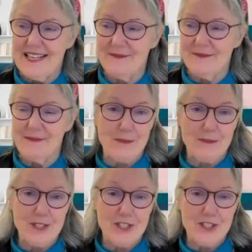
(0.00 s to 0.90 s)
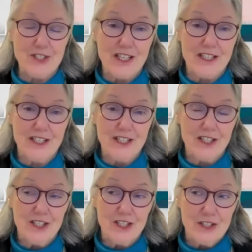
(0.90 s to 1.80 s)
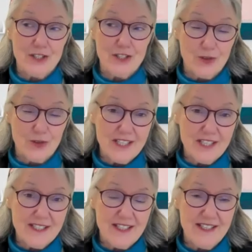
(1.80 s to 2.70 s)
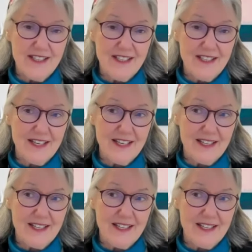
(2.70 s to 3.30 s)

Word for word: And my name is Jan Jorgensen,